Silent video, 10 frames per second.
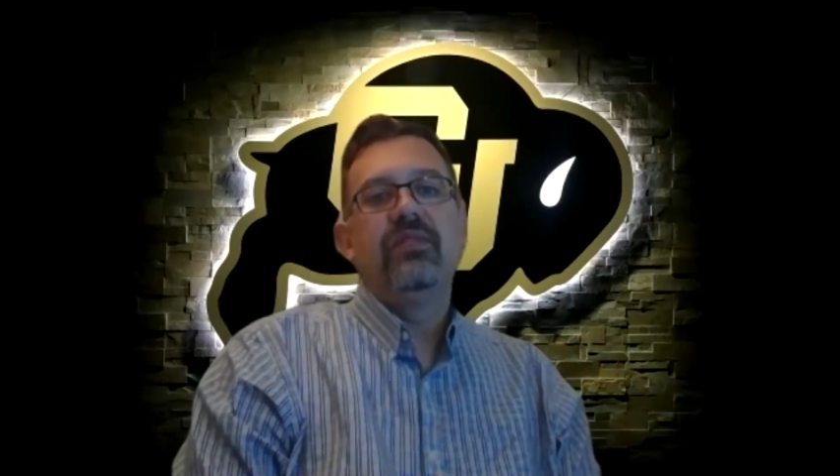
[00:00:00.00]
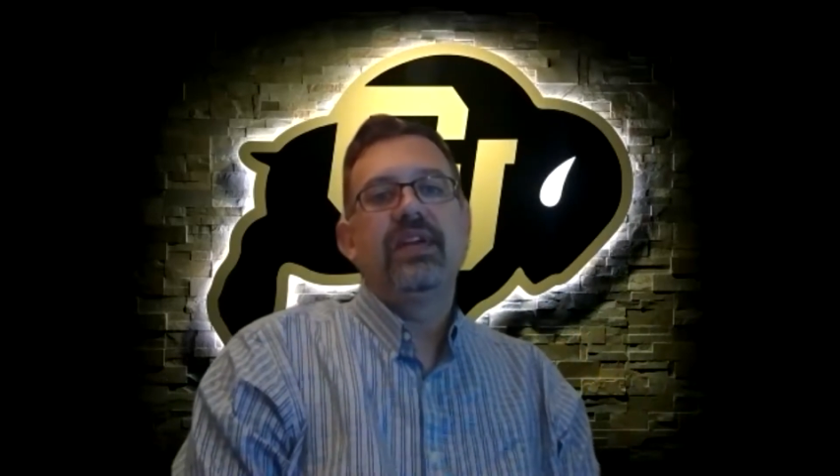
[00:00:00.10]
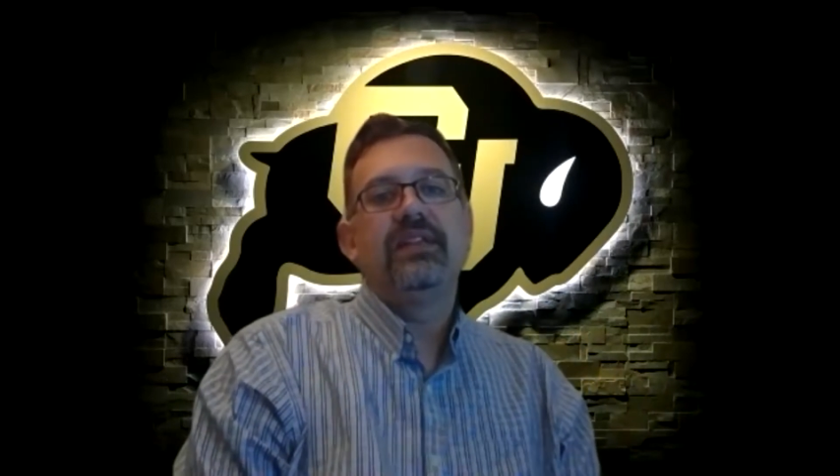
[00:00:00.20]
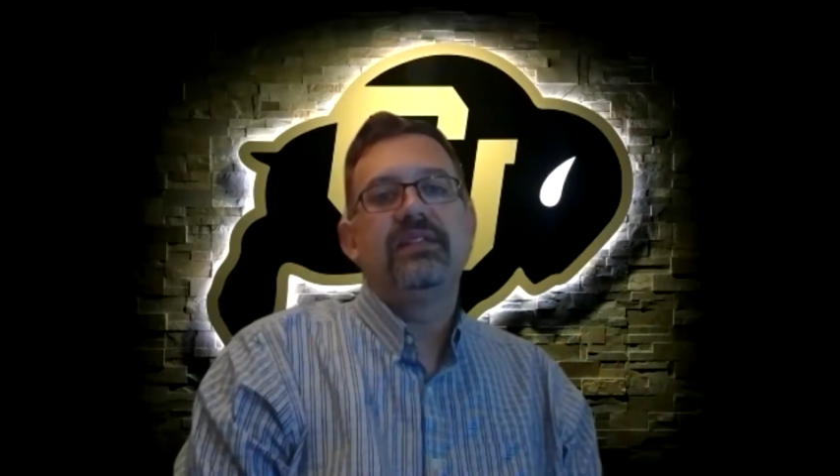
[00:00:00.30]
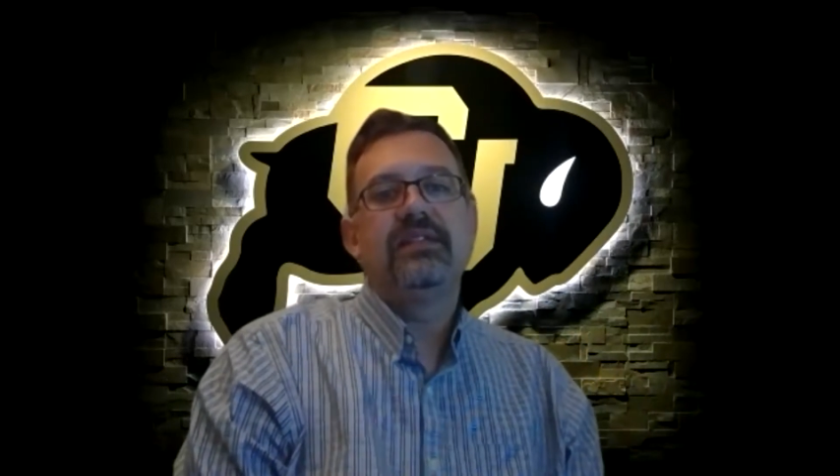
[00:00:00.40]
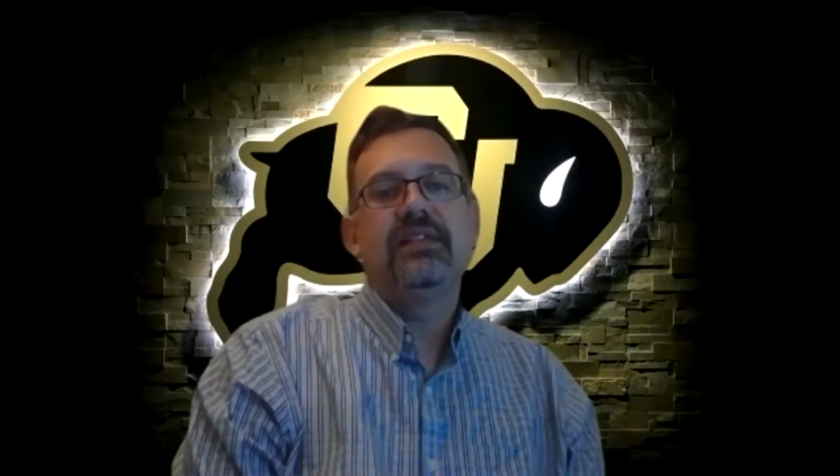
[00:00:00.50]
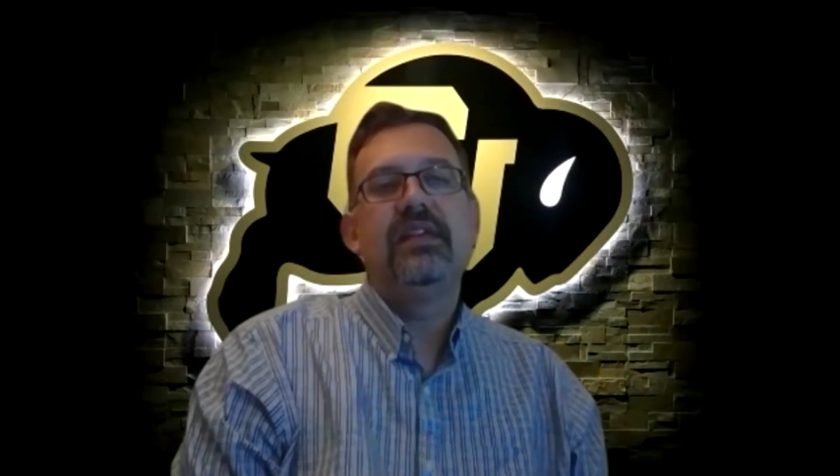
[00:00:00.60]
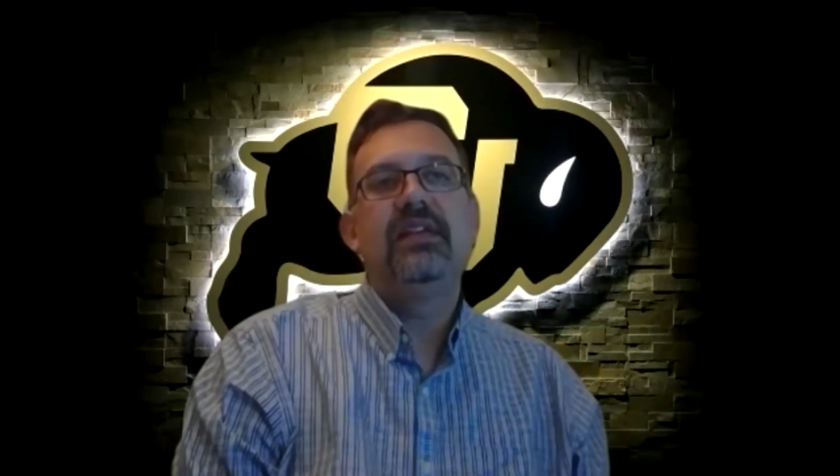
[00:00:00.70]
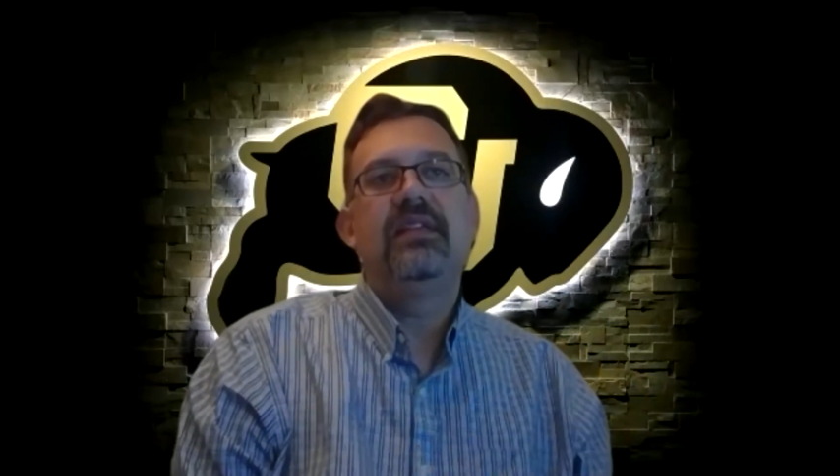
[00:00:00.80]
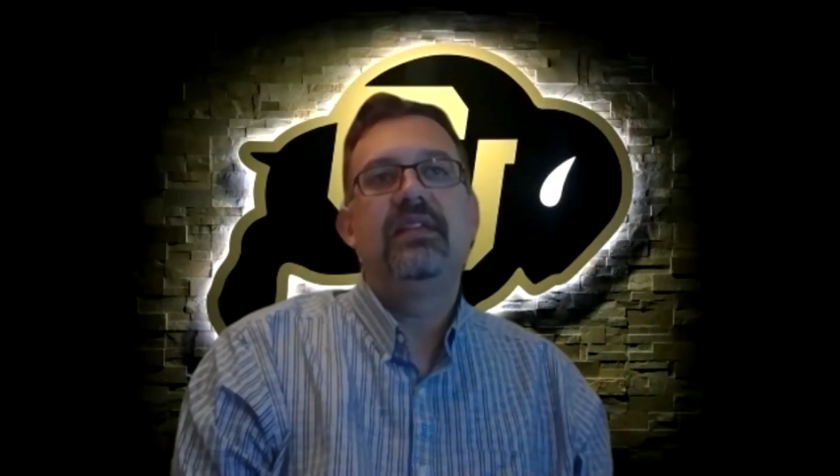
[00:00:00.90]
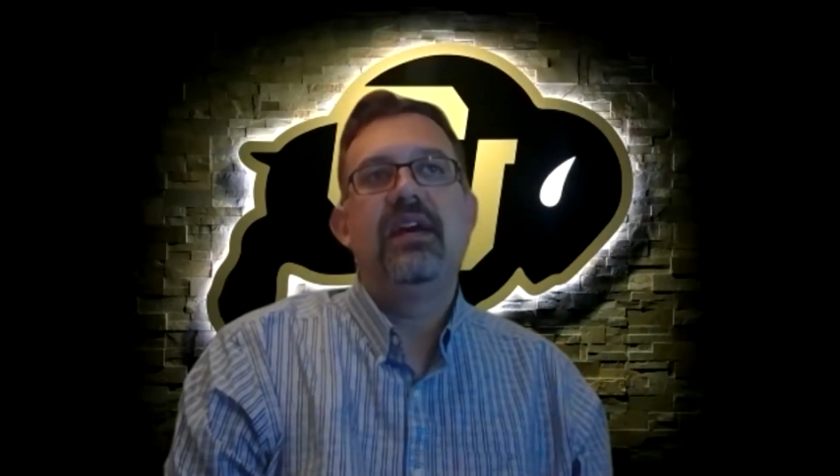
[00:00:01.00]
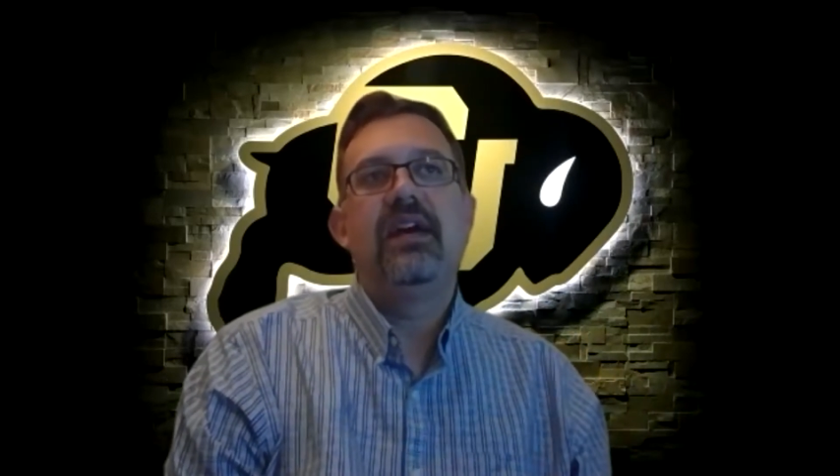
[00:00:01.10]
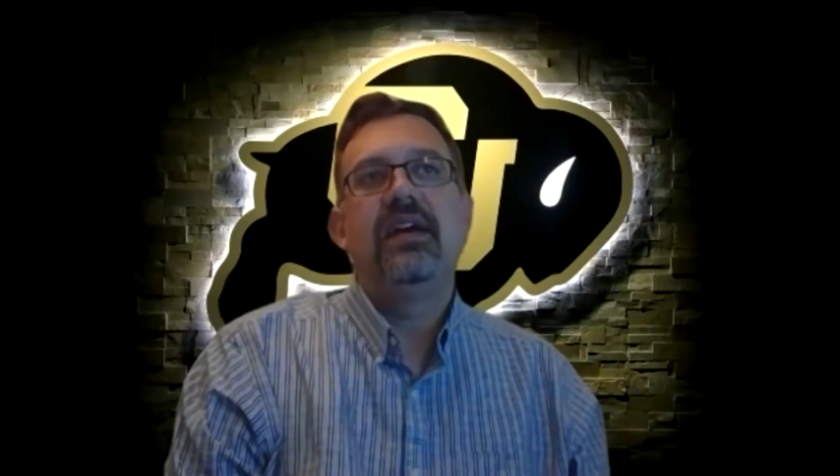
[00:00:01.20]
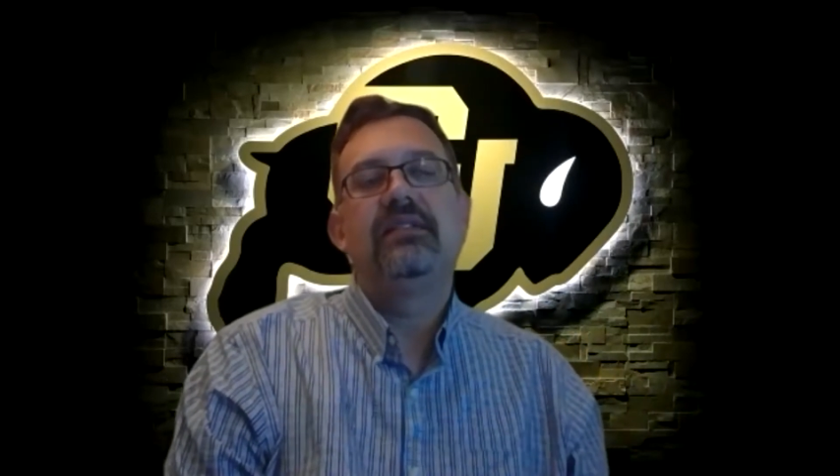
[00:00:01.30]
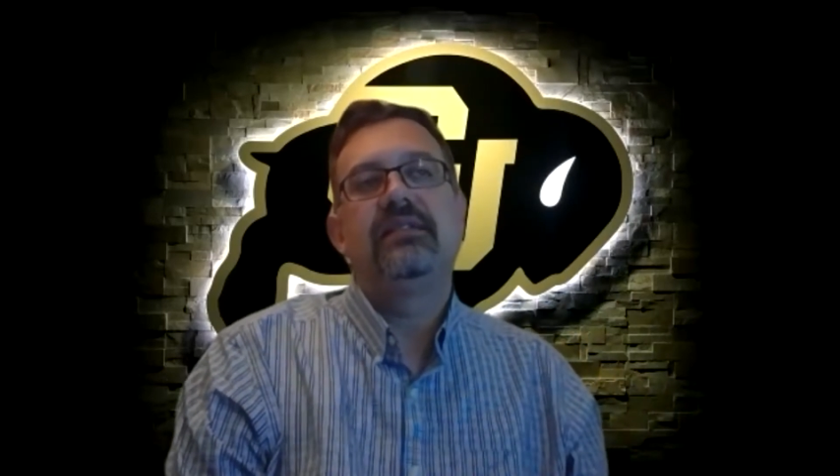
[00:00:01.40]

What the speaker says: can see that